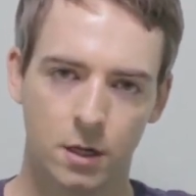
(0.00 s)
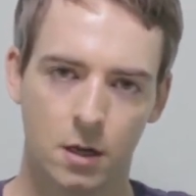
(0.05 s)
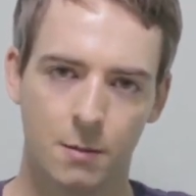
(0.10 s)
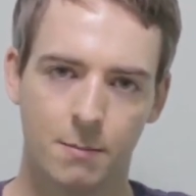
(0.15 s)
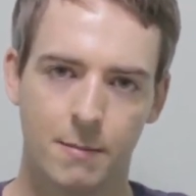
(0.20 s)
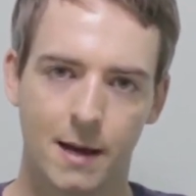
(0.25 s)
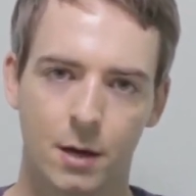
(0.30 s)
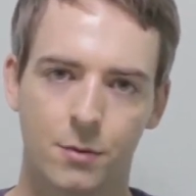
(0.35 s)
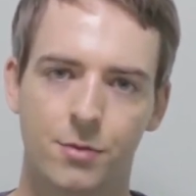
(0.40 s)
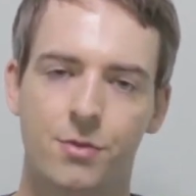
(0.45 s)

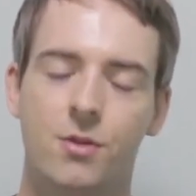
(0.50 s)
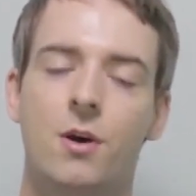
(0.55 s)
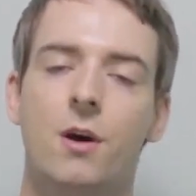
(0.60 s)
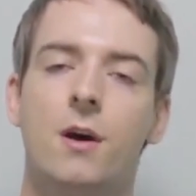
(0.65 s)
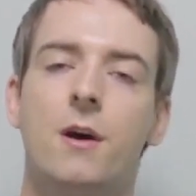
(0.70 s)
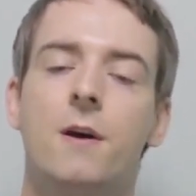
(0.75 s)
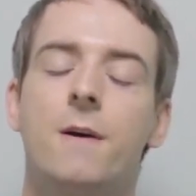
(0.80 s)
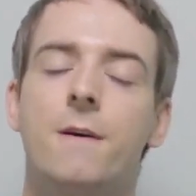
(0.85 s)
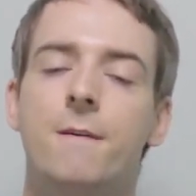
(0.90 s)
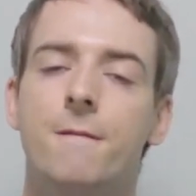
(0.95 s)
about
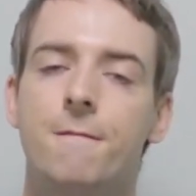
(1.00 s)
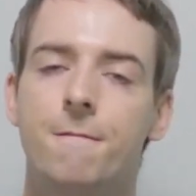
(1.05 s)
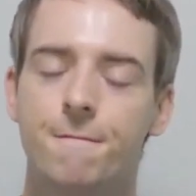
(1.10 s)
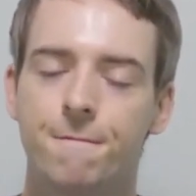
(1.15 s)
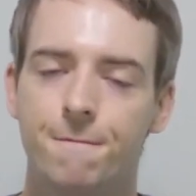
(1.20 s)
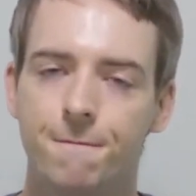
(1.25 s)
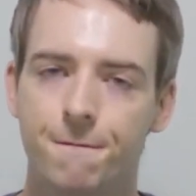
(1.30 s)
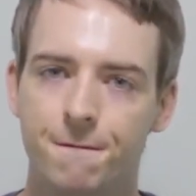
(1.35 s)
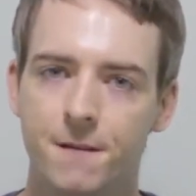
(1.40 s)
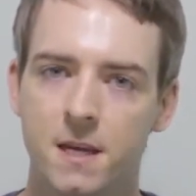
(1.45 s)
the
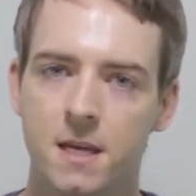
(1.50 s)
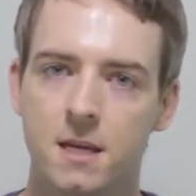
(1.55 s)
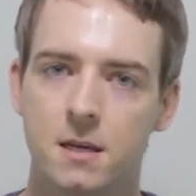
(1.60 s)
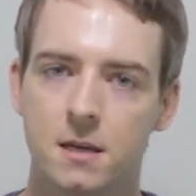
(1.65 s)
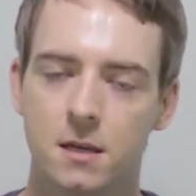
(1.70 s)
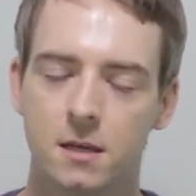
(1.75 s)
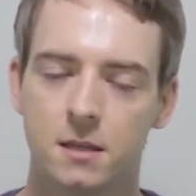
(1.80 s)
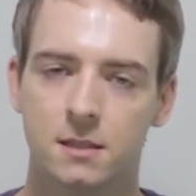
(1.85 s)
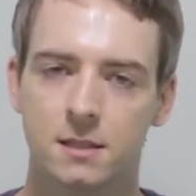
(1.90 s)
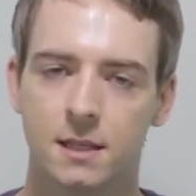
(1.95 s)

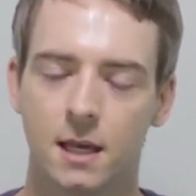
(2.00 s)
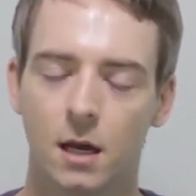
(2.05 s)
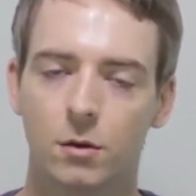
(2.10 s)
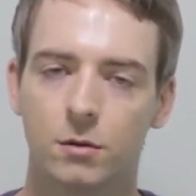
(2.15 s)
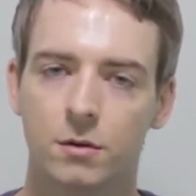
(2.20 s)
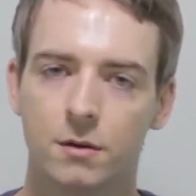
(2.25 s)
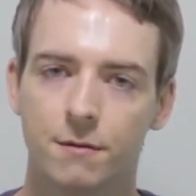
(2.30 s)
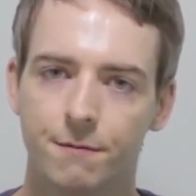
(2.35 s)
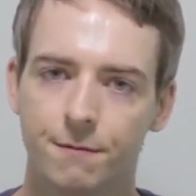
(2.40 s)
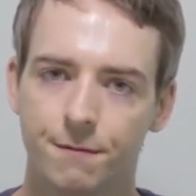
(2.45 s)
V
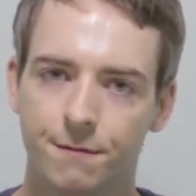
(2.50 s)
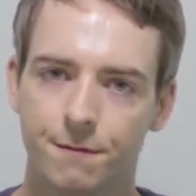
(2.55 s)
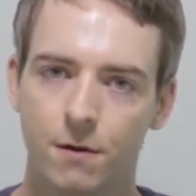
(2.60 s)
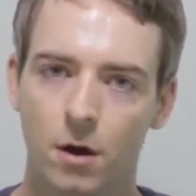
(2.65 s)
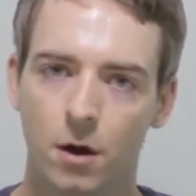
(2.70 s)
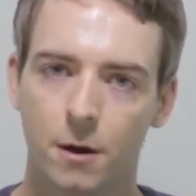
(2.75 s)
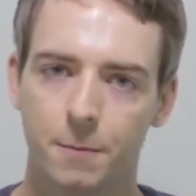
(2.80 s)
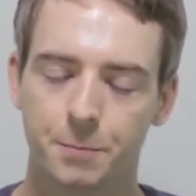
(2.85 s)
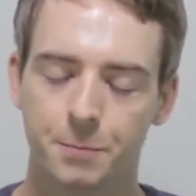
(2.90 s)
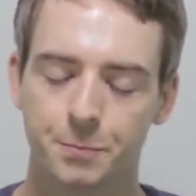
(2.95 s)
sound, V.